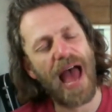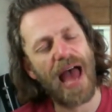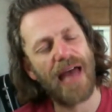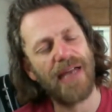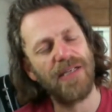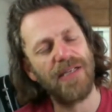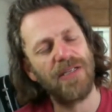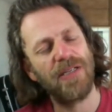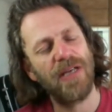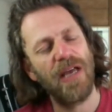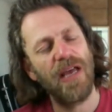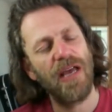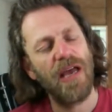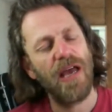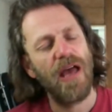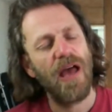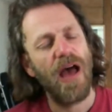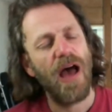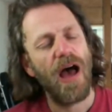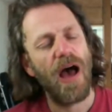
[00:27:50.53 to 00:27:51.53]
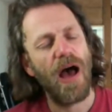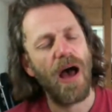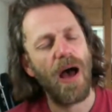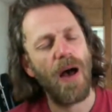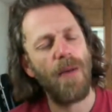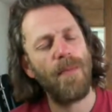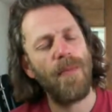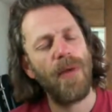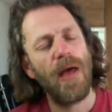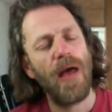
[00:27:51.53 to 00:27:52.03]
And
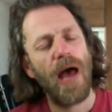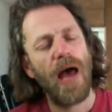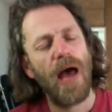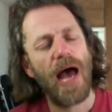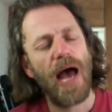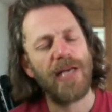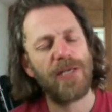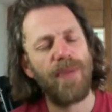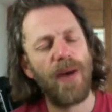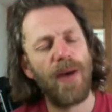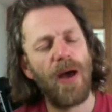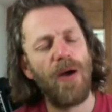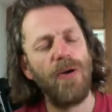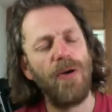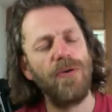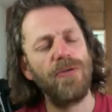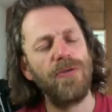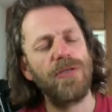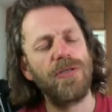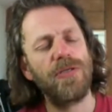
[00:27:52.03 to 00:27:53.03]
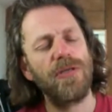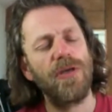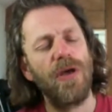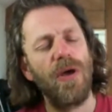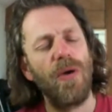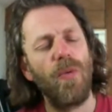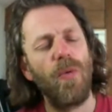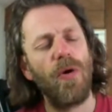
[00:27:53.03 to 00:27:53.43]
I suppose